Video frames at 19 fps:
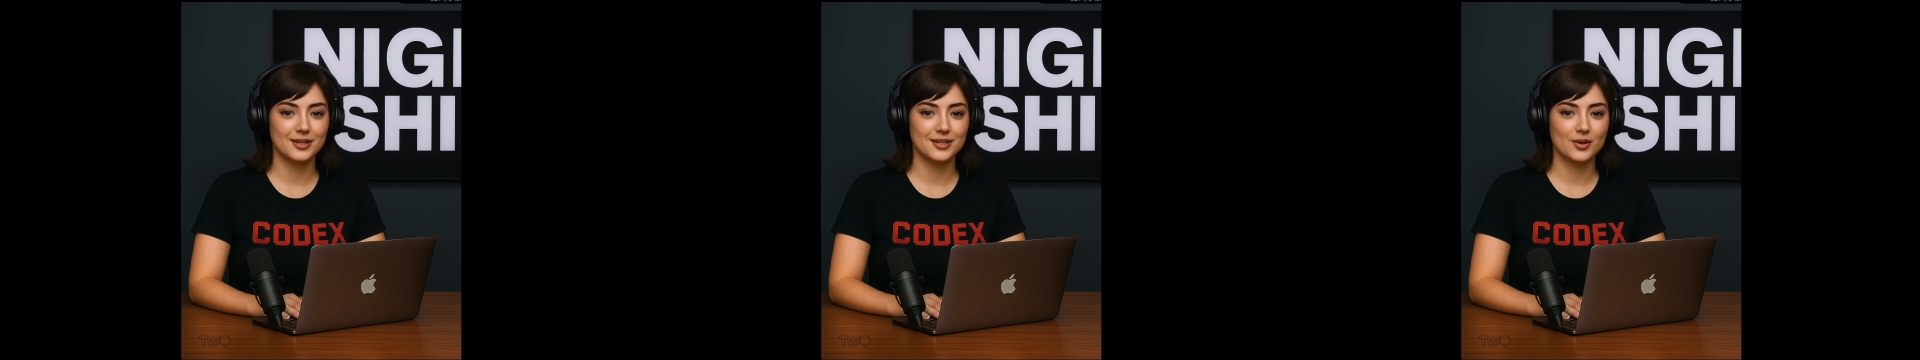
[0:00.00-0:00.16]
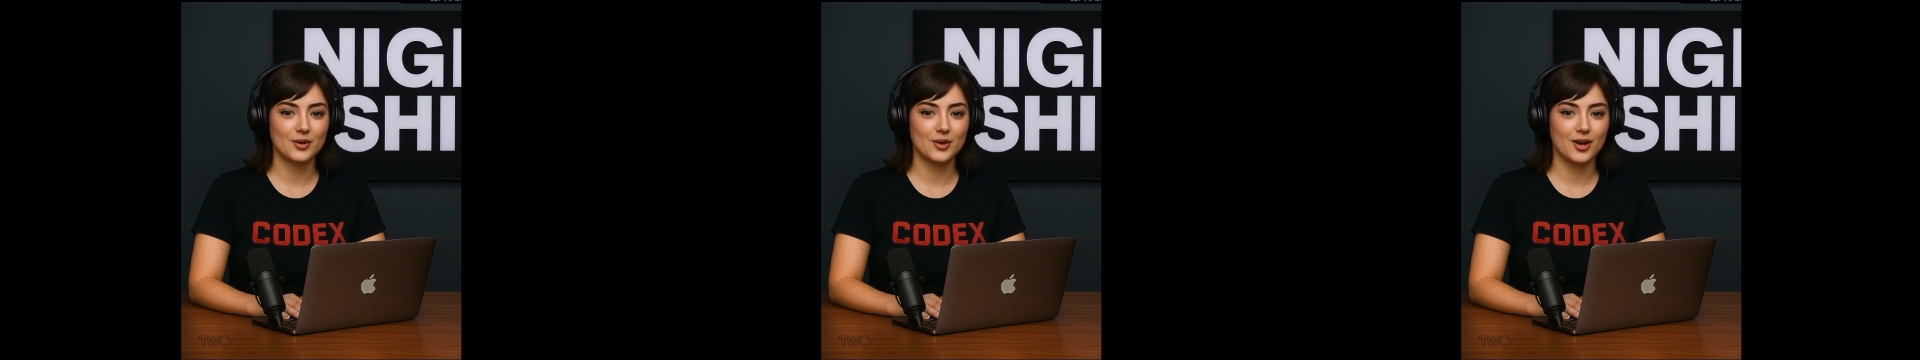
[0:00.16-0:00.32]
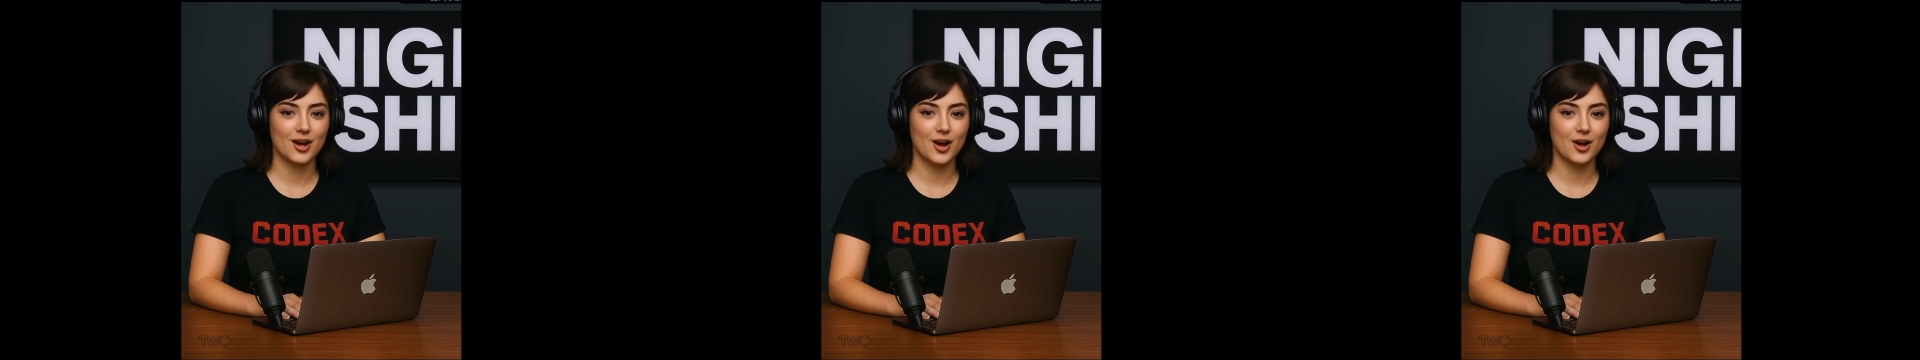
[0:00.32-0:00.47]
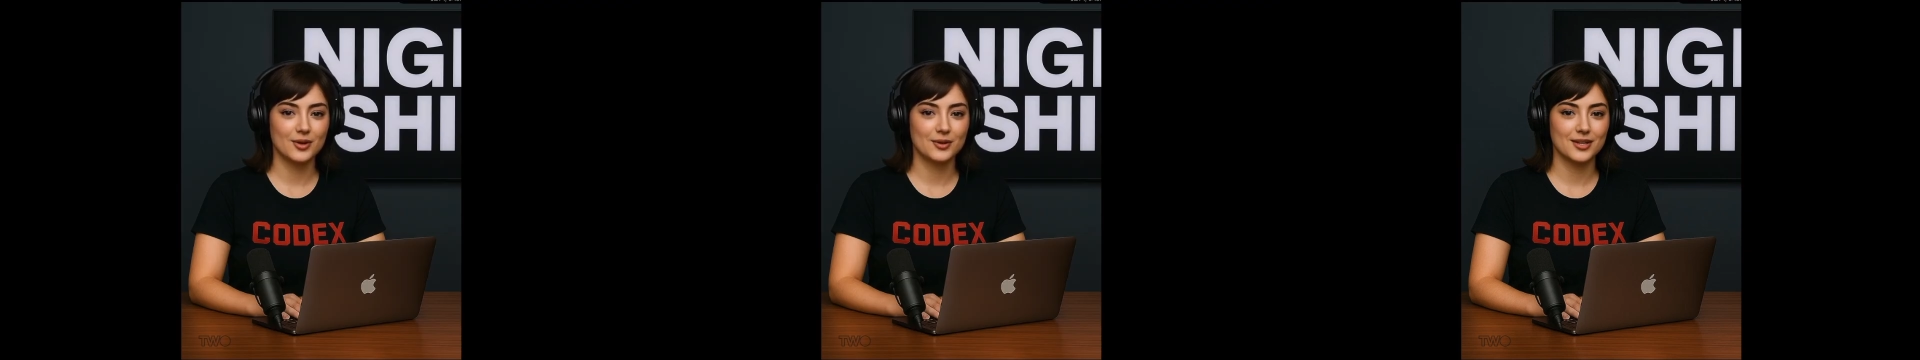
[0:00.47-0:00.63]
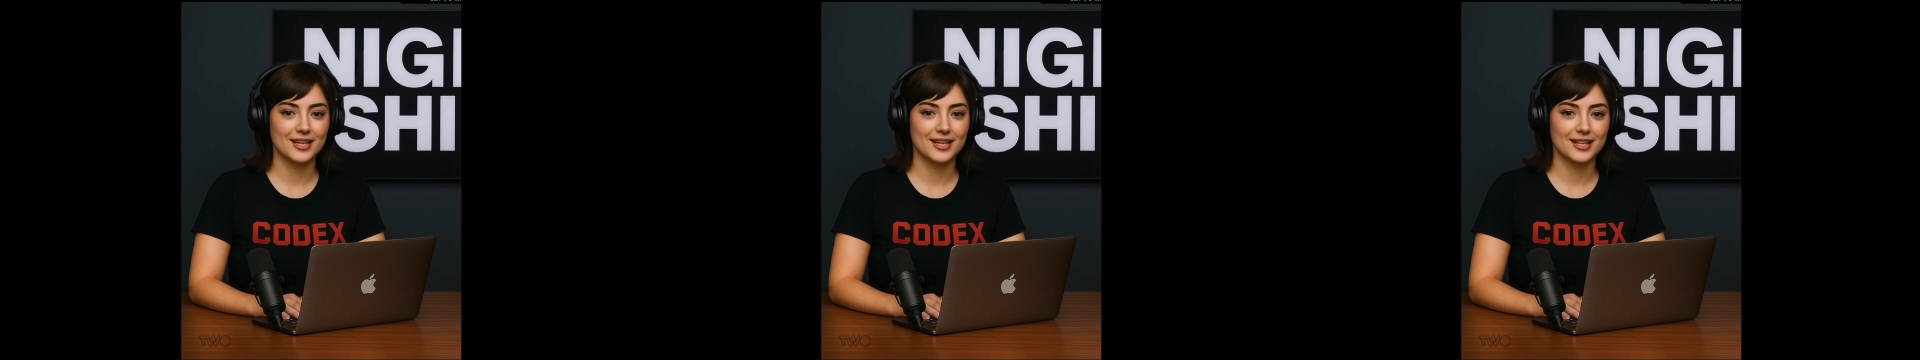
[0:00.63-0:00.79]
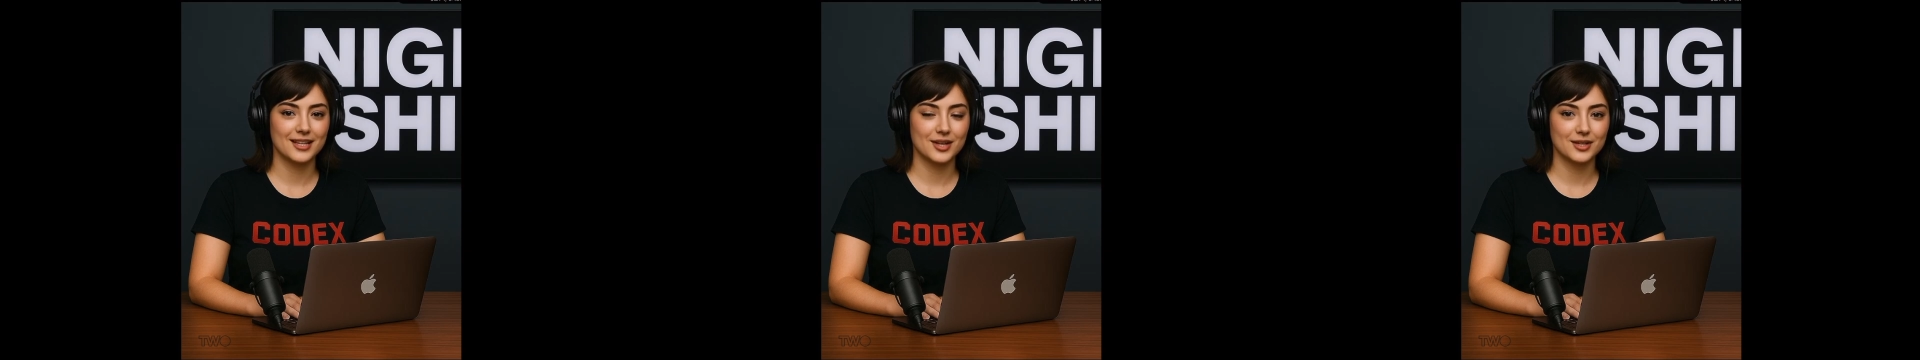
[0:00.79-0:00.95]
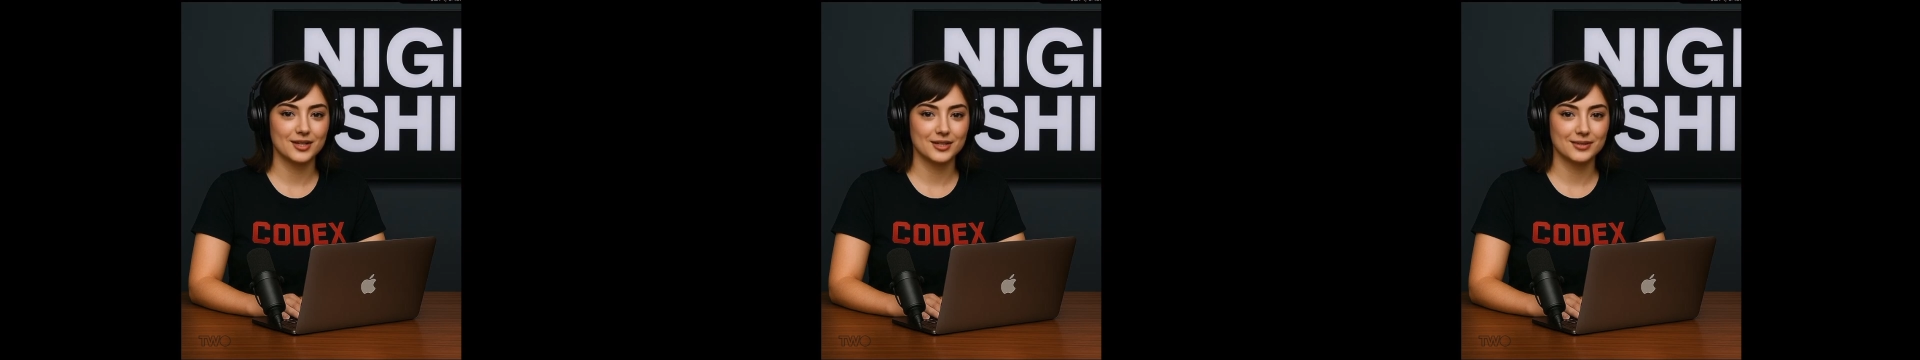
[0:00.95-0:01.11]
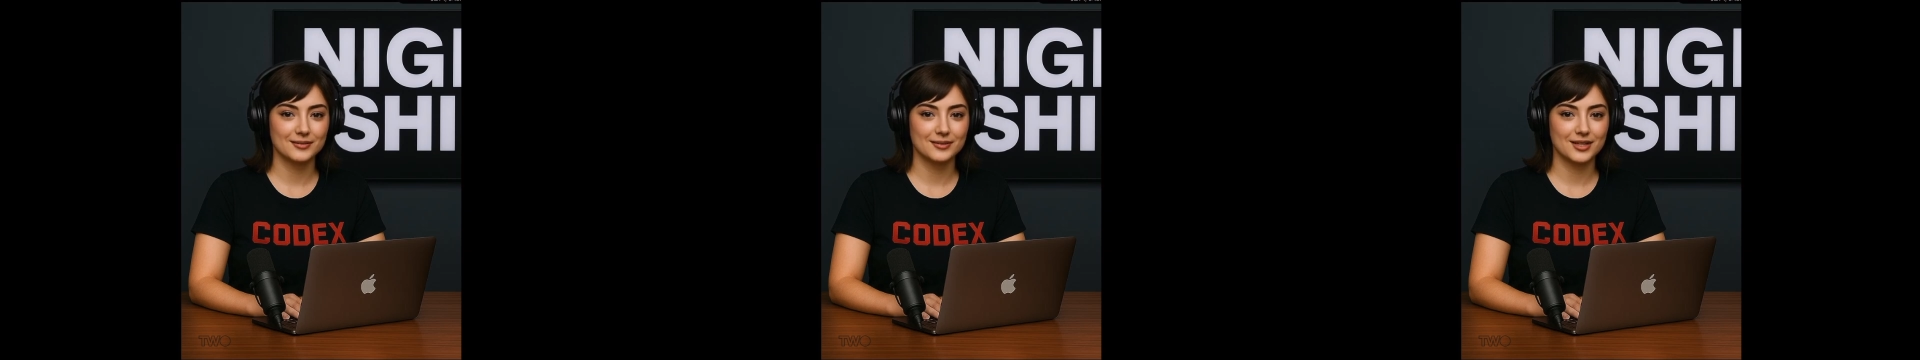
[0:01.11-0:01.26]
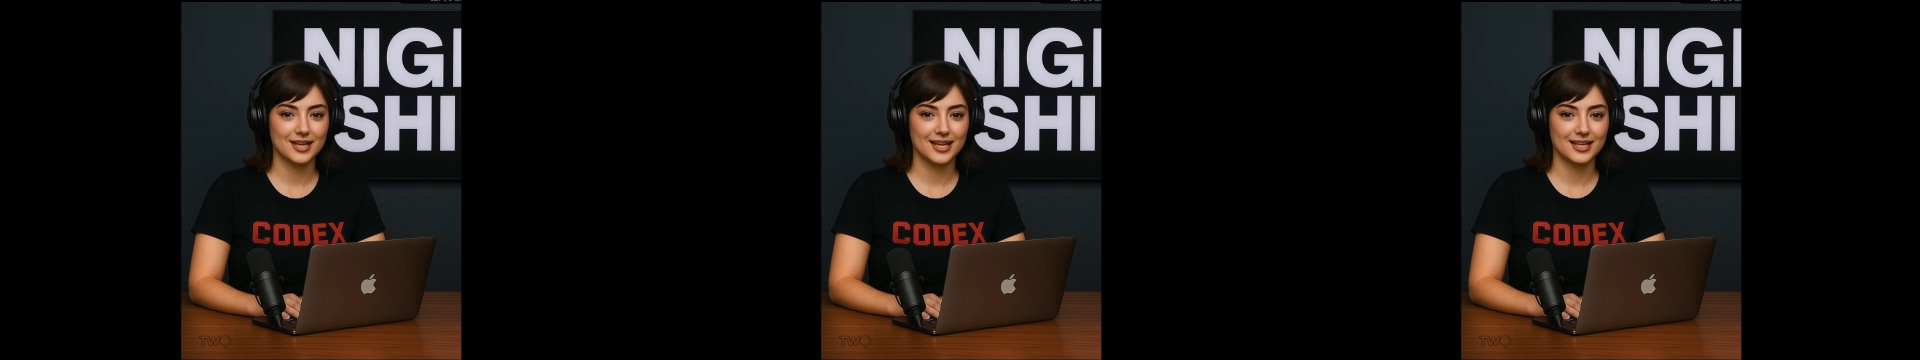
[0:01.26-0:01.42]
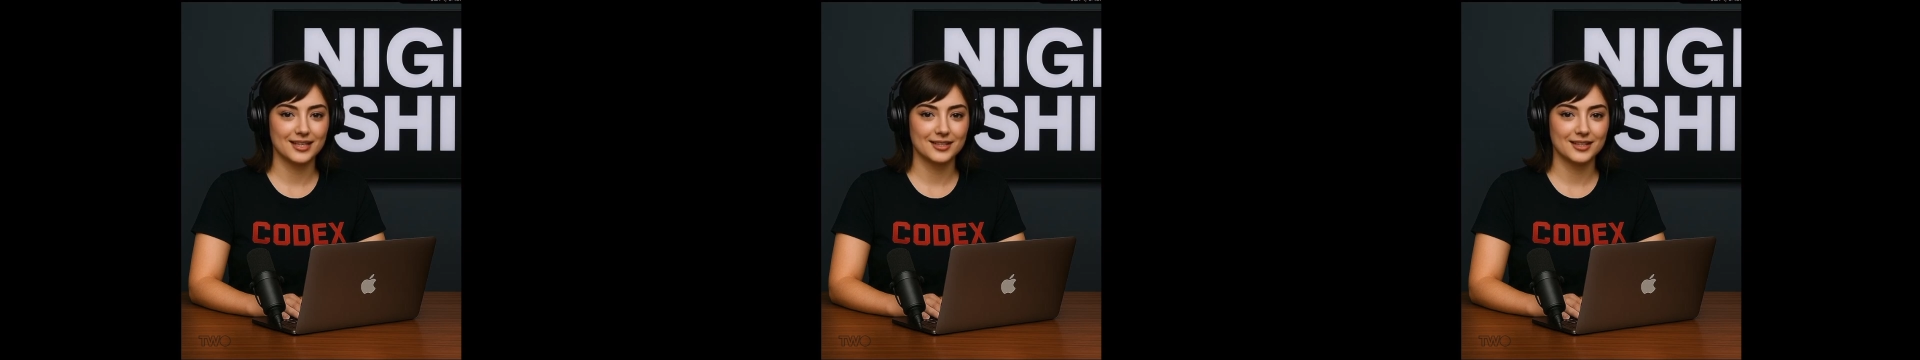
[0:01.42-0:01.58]
You already know the
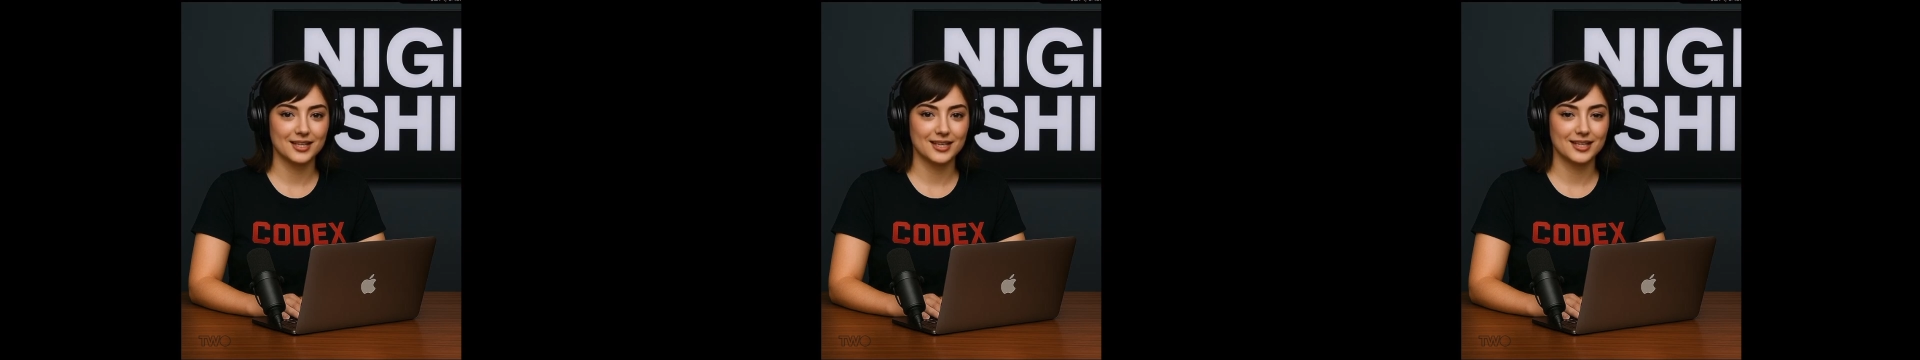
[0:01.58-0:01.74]
fix